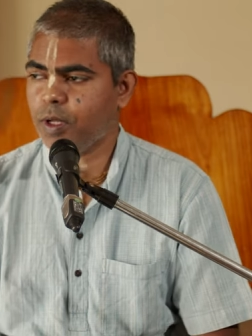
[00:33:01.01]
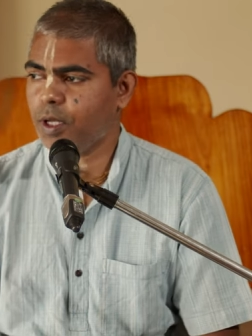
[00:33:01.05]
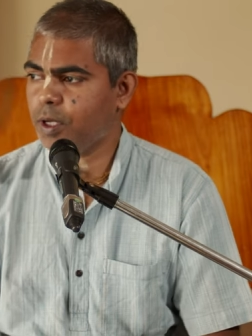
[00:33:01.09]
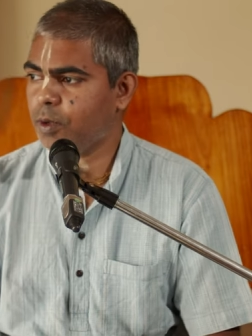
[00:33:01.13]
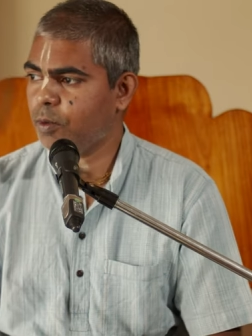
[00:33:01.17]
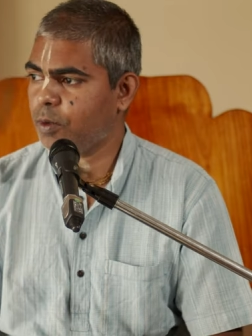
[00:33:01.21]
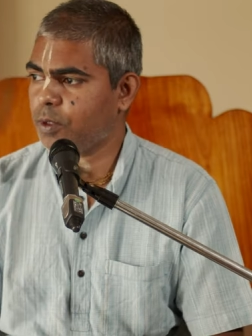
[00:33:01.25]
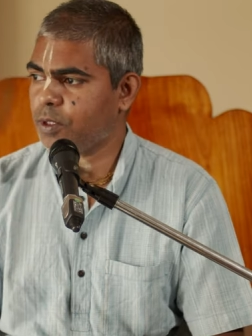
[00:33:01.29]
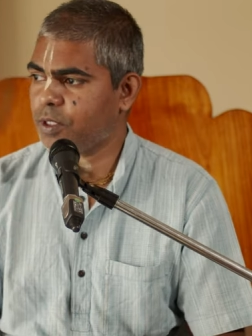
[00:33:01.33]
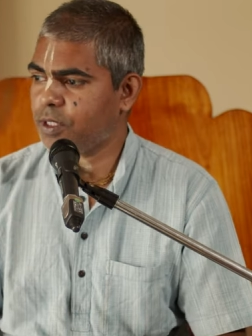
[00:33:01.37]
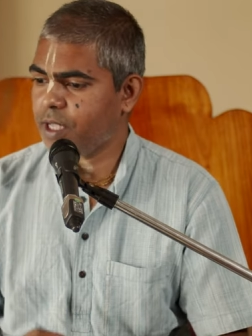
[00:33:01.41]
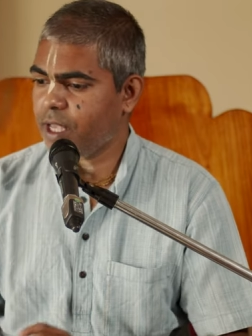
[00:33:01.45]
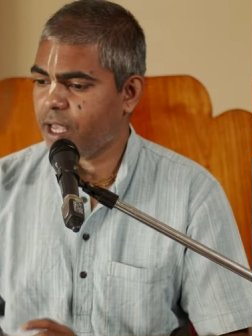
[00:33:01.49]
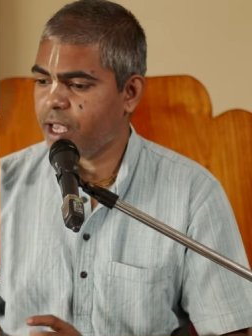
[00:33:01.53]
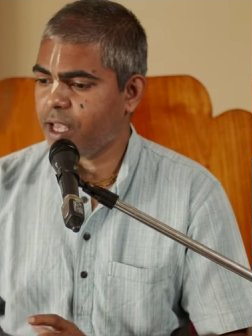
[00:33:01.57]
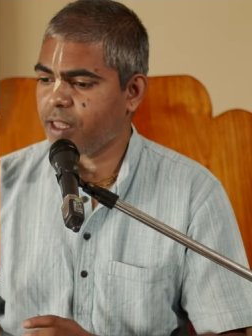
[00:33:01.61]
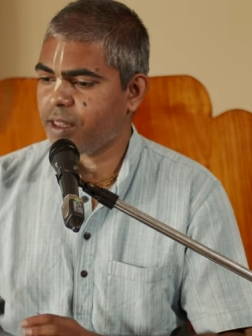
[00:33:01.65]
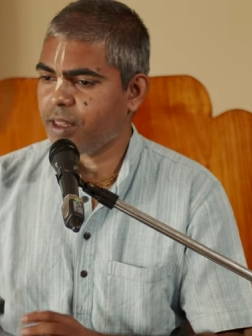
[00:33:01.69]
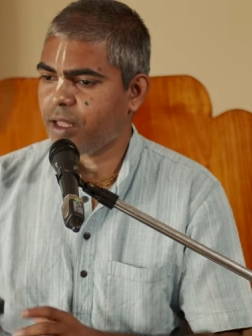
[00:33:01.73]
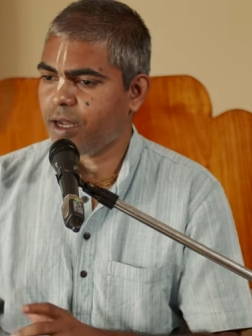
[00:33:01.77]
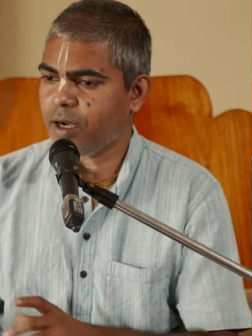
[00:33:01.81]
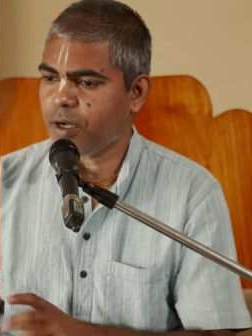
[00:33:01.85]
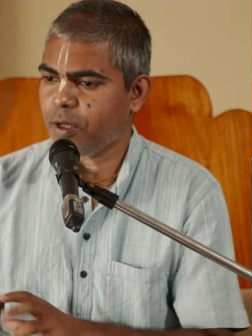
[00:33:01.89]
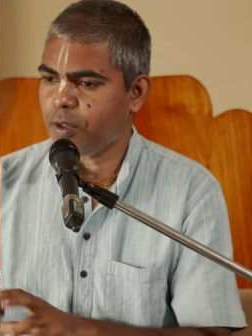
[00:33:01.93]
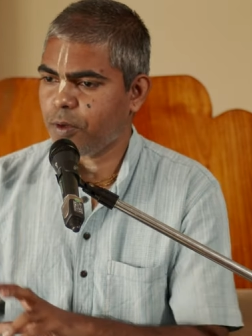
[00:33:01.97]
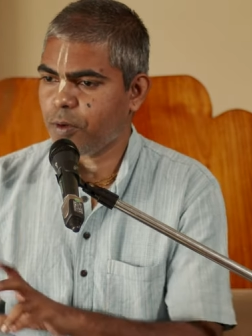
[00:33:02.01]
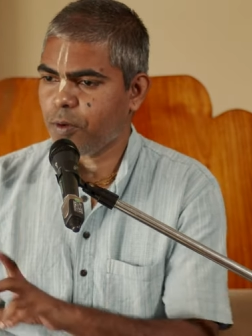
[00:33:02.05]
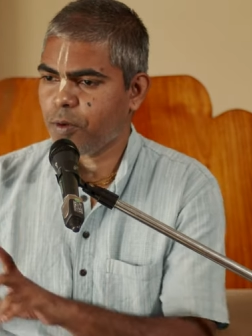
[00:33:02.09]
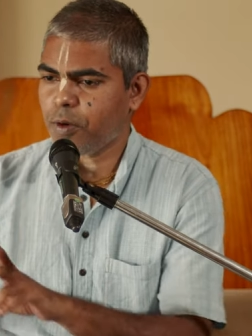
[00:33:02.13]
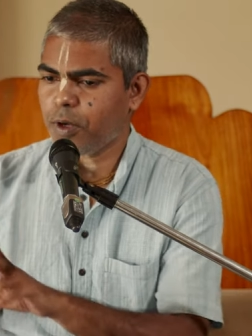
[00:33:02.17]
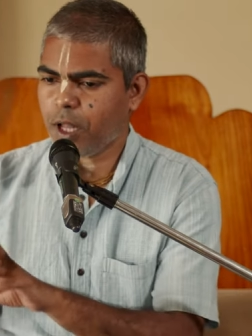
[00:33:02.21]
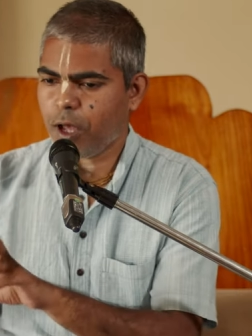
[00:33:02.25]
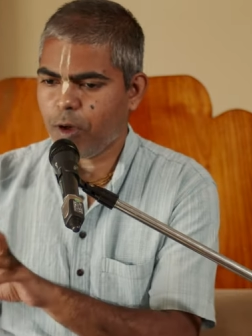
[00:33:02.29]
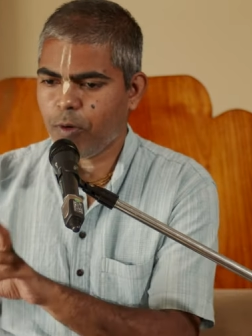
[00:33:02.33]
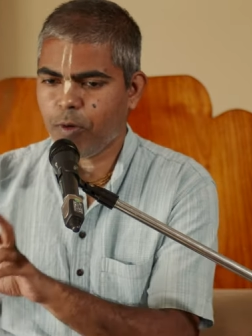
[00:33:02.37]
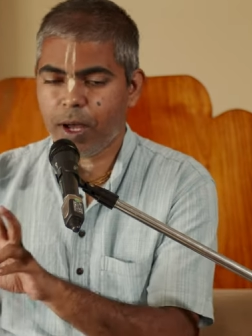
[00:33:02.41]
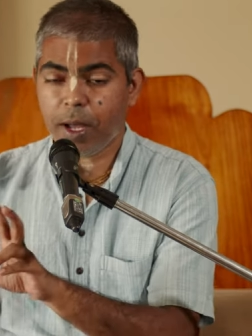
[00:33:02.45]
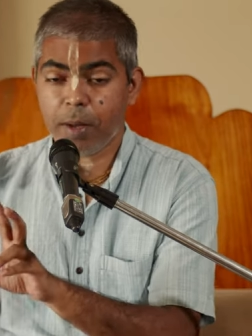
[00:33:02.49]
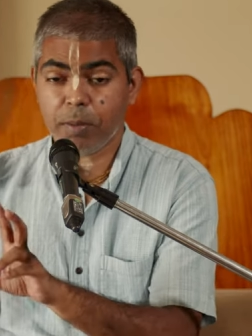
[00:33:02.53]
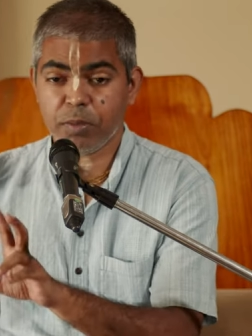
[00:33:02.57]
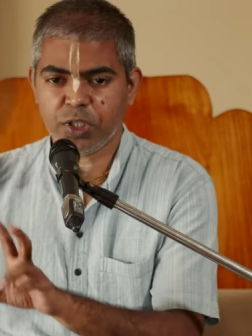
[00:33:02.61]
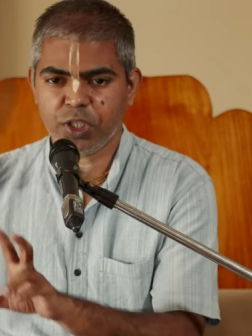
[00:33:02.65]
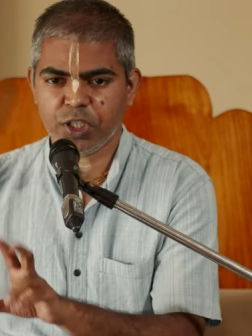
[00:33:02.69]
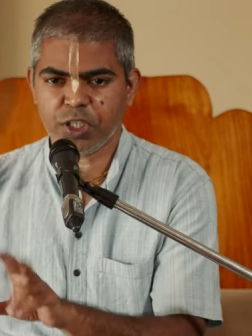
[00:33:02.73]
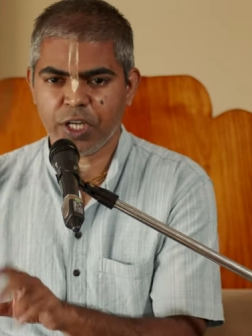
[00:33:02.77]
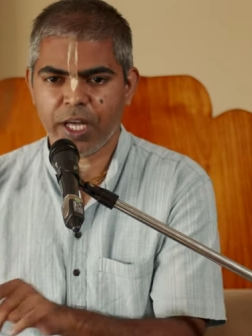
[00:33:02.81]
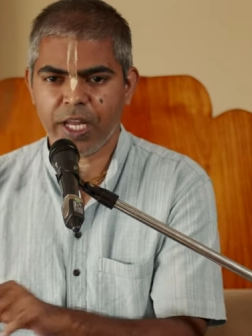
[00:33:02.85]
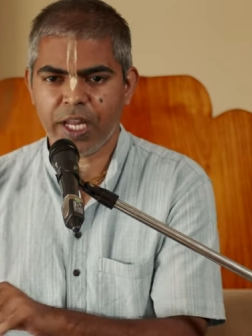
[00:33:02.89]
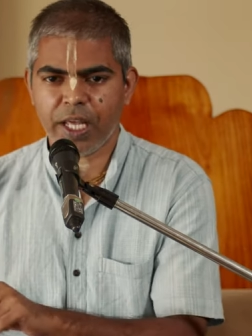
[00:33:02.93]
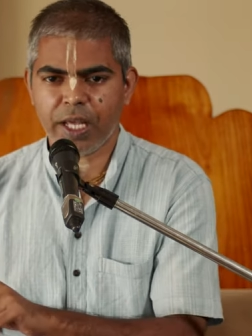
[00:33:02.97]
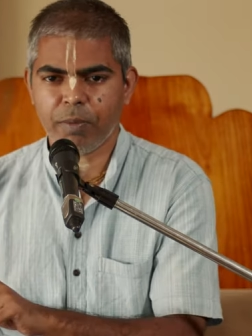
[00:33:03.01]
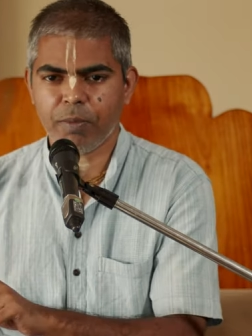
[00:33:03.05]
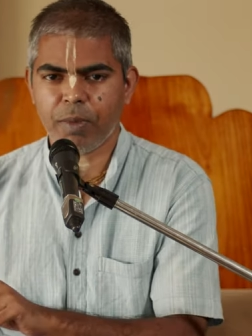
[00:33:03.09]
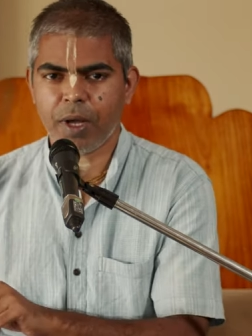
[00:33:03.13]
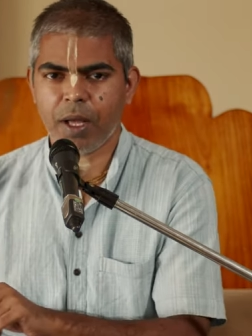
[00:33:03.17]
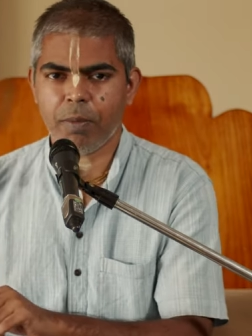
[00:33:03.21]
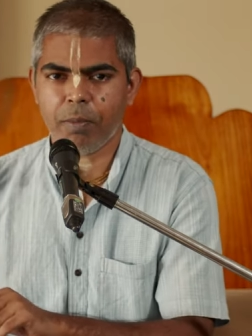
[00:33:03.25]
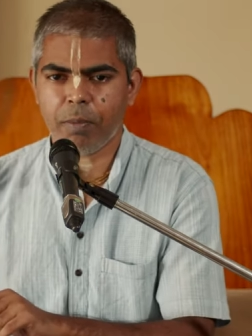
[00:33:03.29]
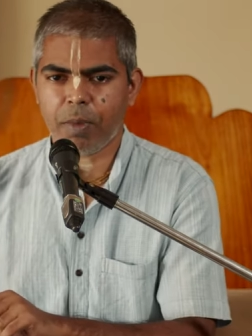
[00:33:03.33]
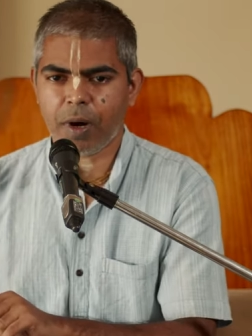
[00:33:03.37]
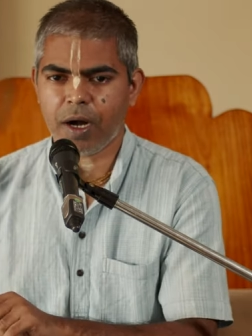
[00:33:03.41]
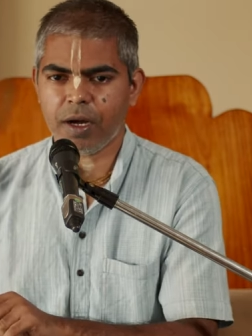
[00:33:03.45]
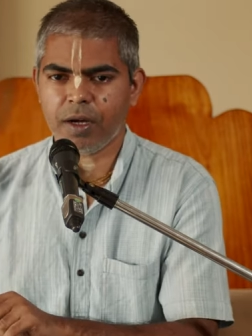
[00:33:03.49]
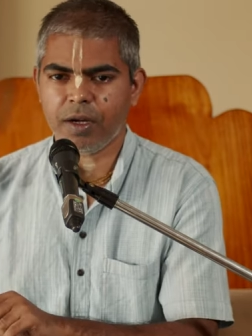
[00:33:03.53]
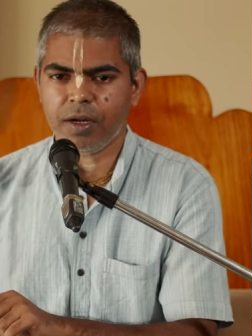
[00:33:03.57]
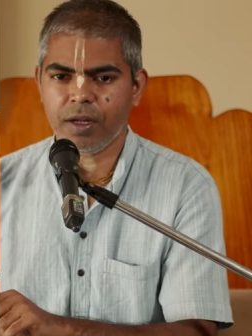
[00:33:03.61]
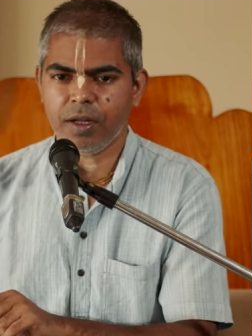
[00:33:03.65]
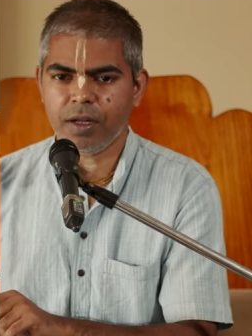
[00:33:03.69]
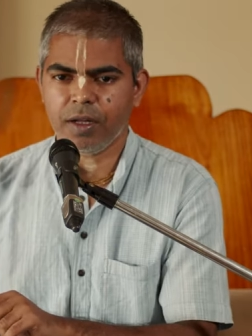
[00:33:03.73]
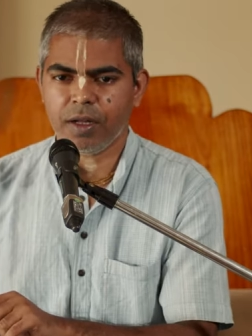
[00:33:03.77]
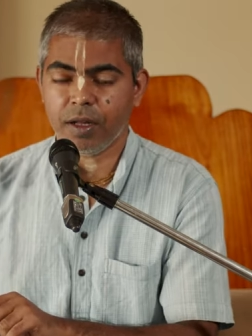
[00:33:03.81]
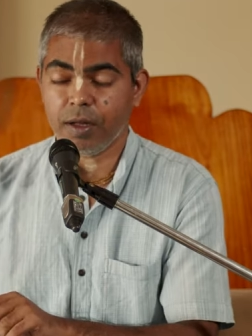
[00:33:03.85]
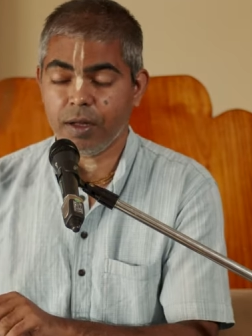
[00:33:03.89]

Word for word: He was saying that, you know, now I'm sharing my partner,